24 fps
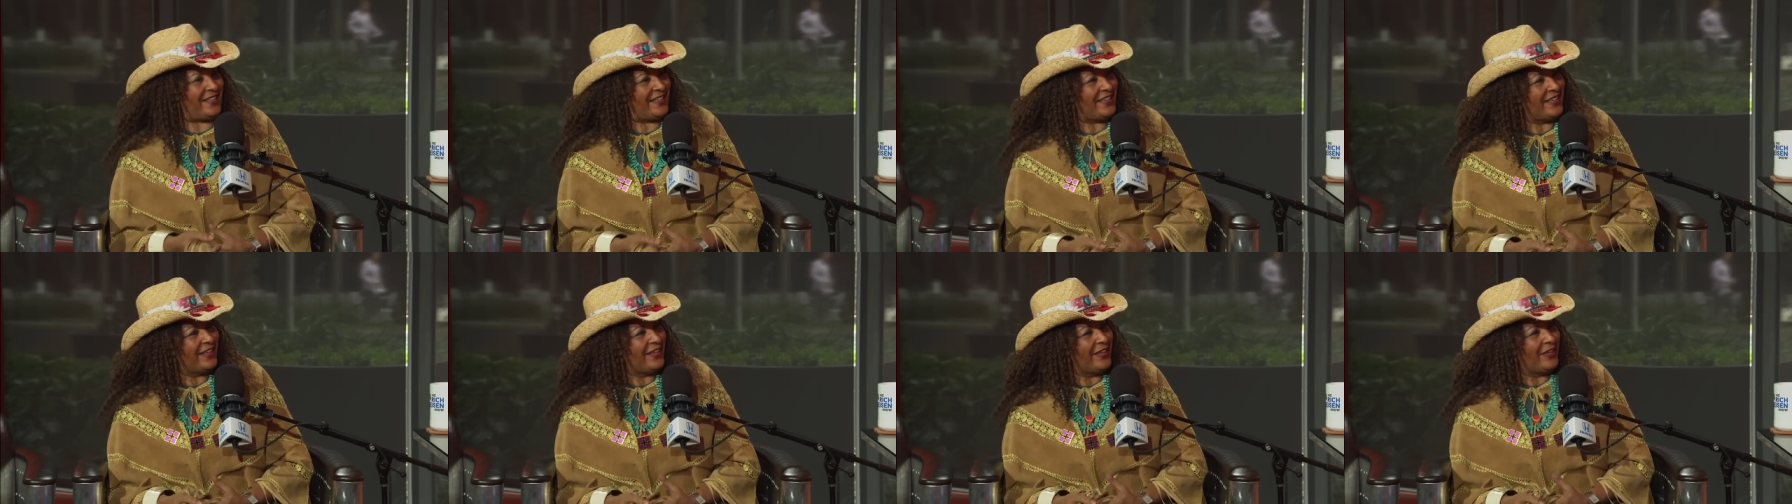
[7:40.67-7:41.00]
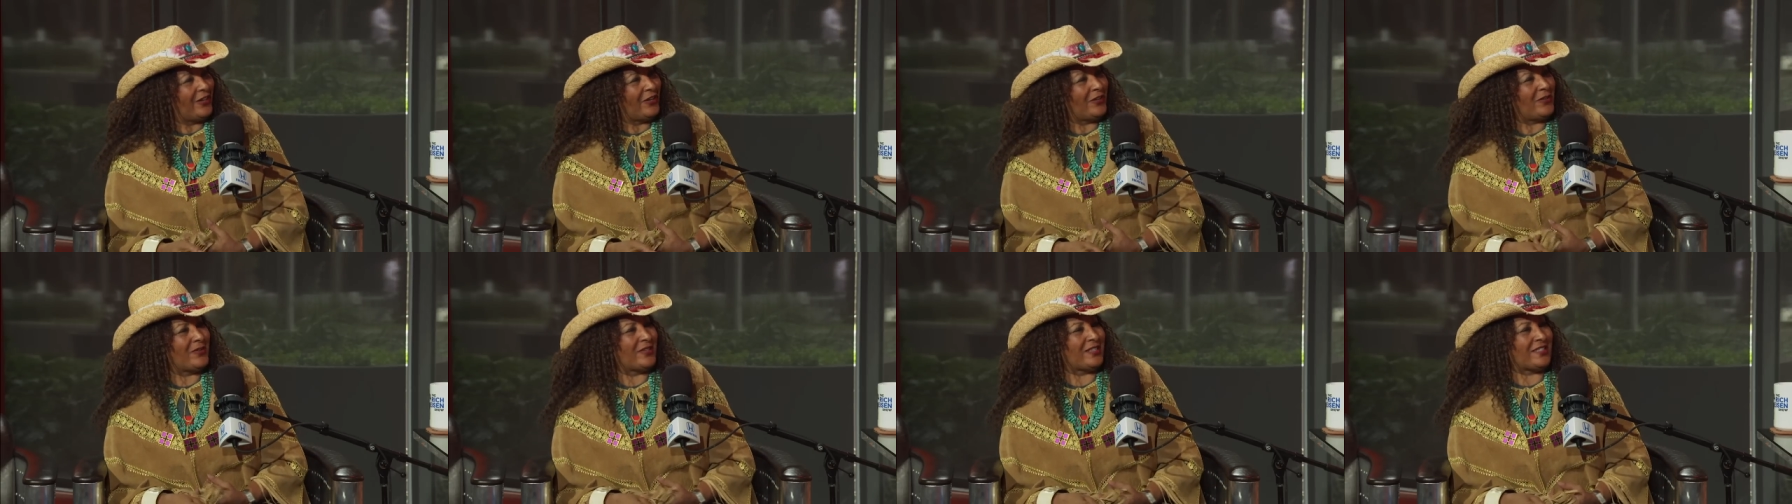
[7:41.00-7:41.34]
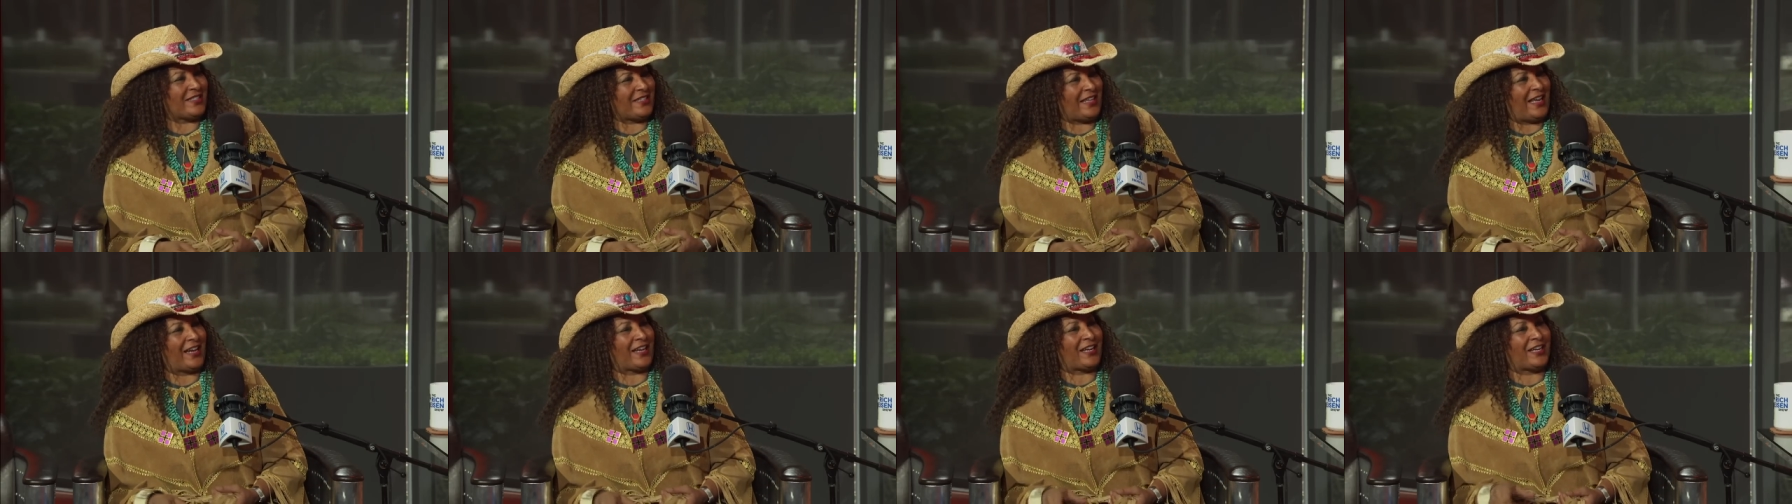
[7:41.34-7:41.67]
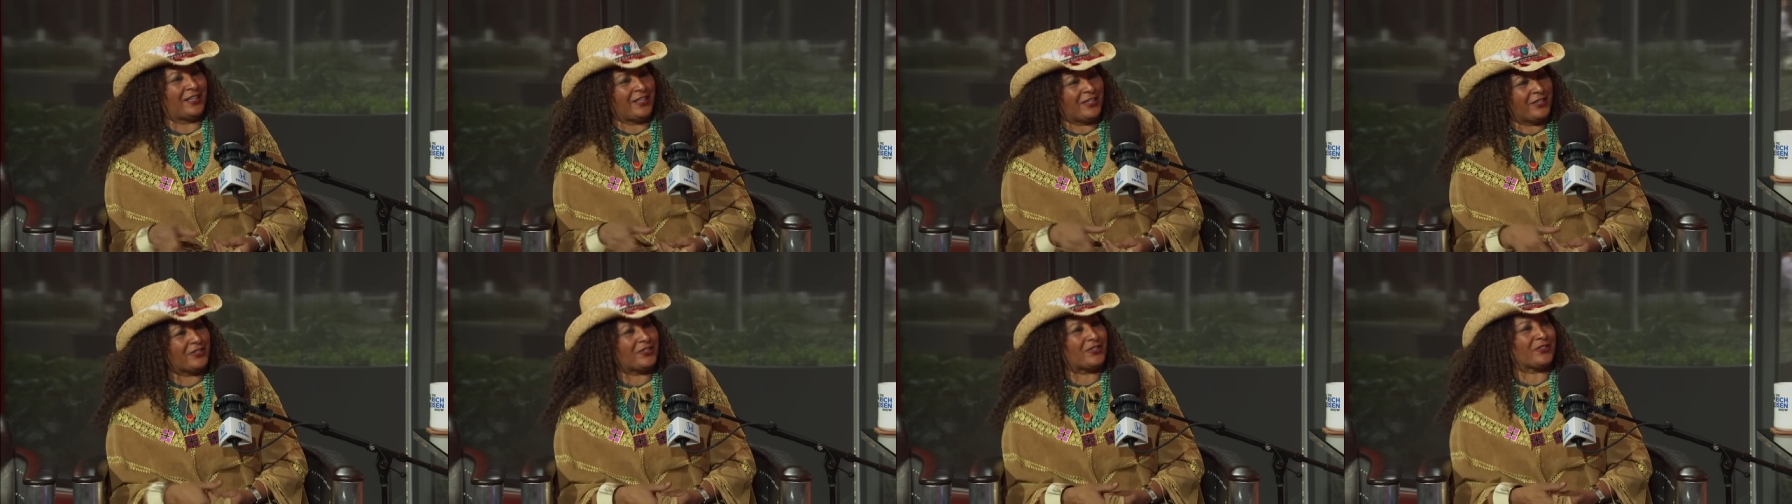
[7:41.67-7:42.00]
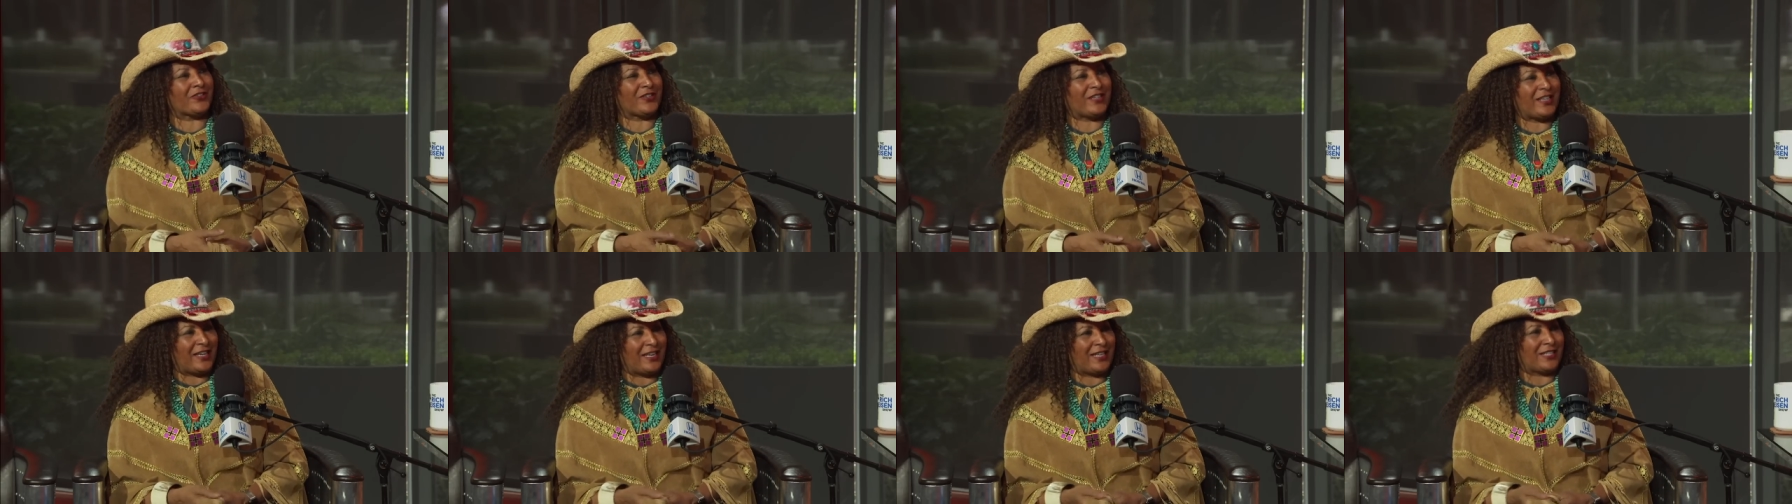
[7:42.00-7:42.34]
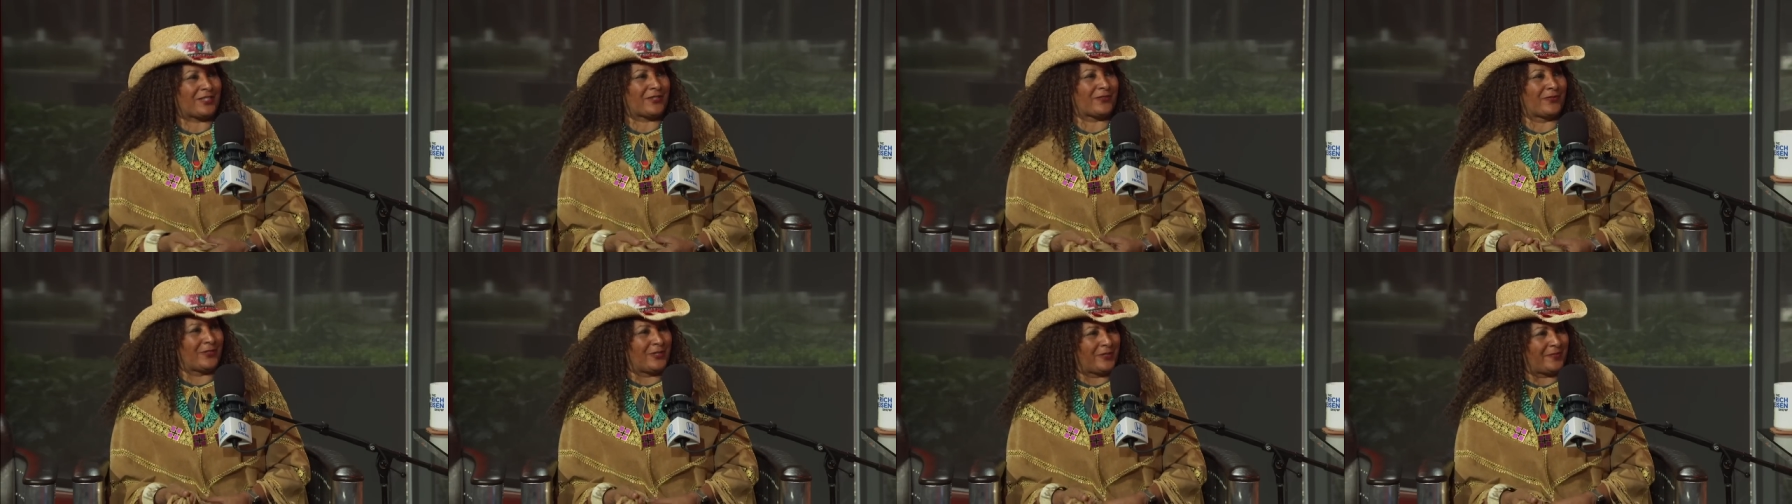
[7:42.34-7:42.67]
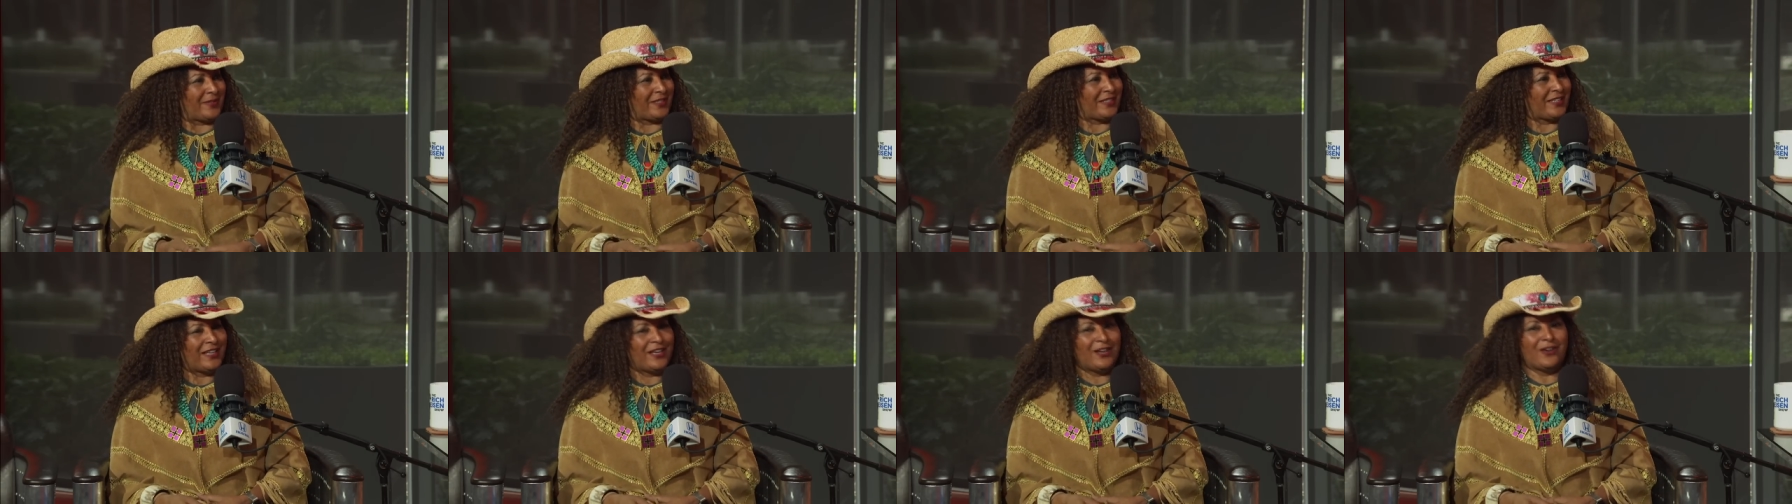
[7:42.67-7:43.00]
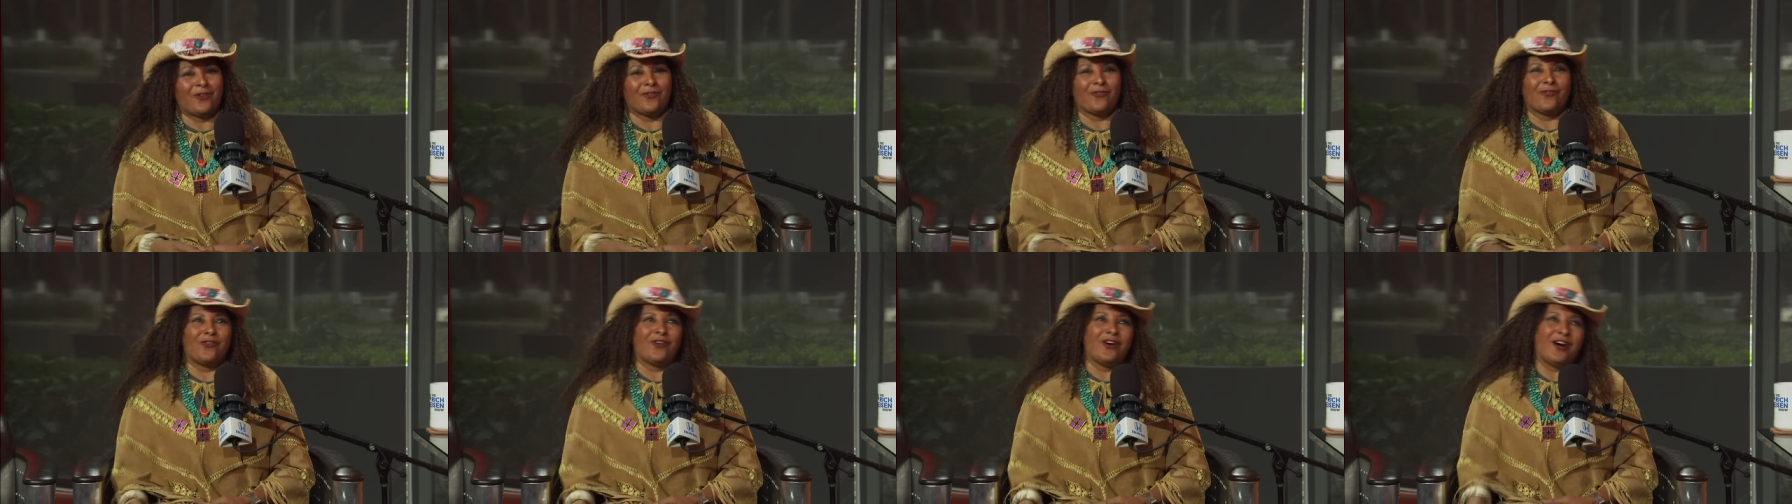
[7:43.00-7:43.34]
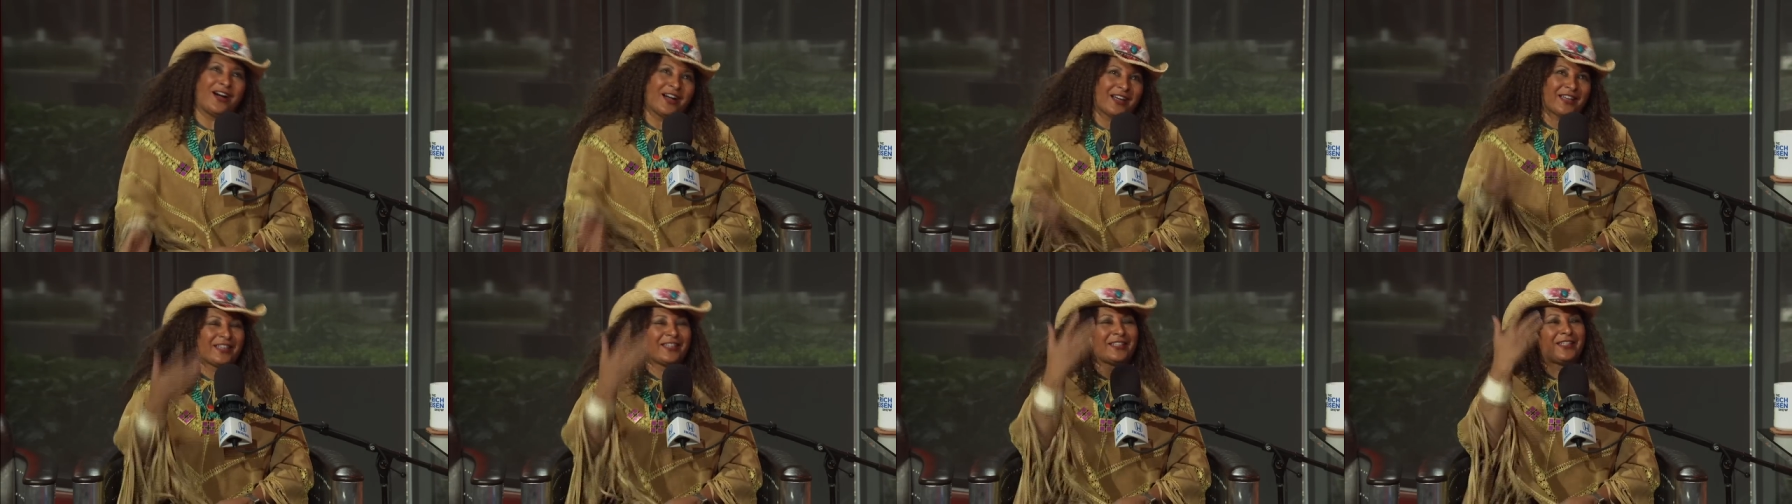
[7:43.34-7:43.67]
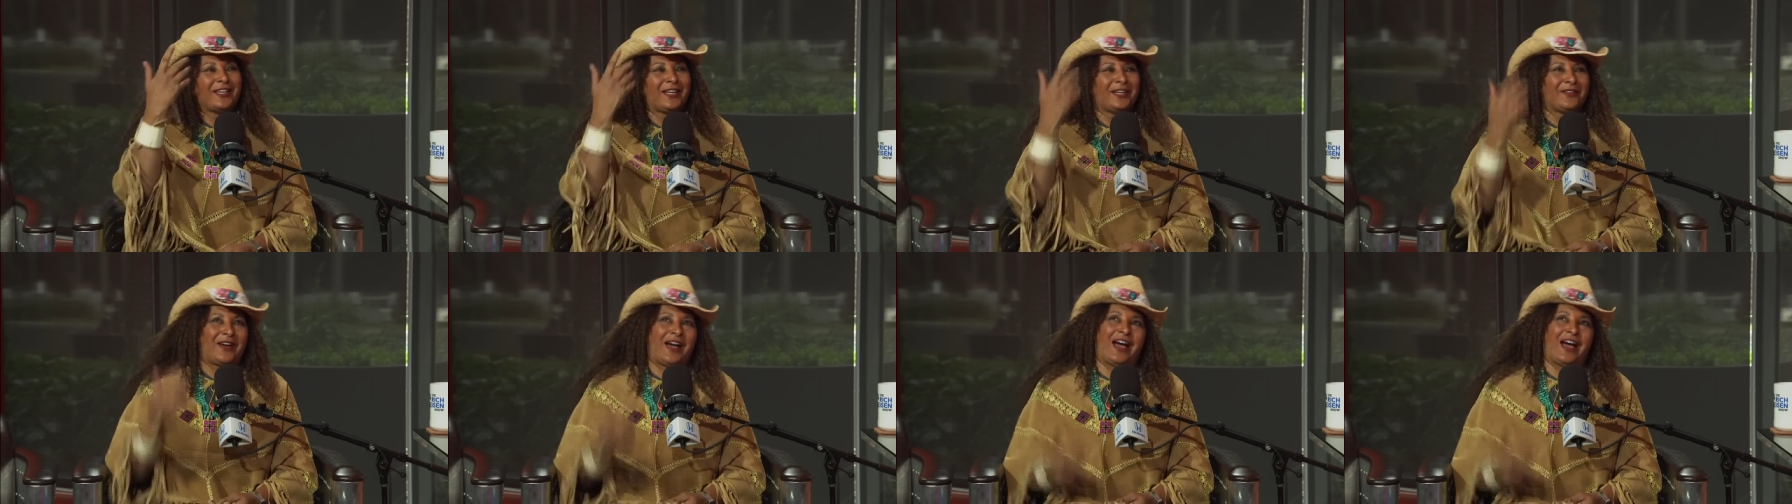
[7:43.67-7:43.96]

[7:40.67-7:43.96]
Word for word: Right. Who is that country ass woman walking up,